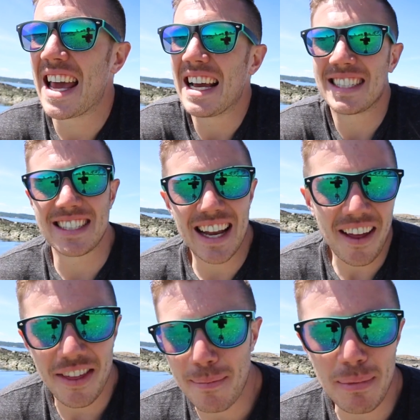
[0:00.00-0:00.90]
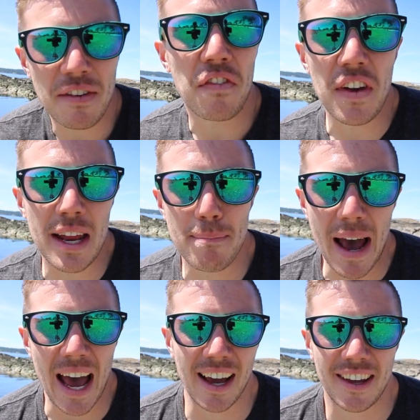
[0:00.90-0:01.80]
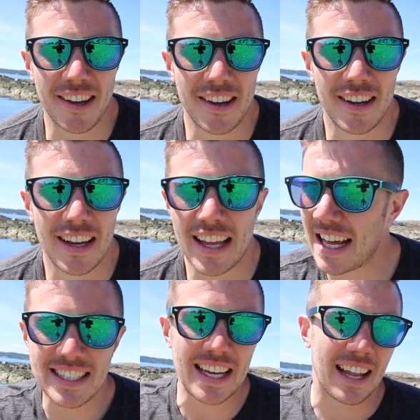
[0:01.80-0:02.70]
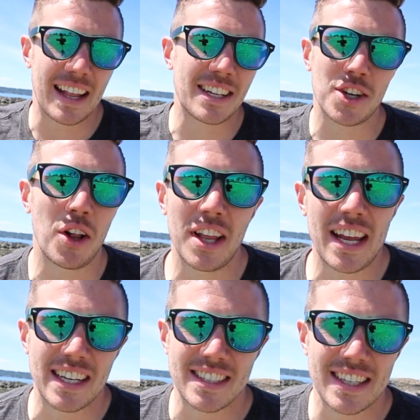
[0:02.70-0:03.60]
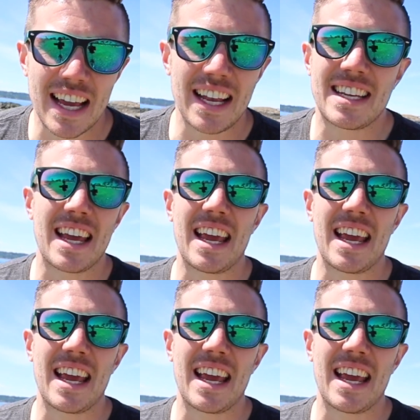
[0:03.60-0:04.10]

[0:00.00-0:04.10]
is nothing but feedback. That's it, that's all it is. It,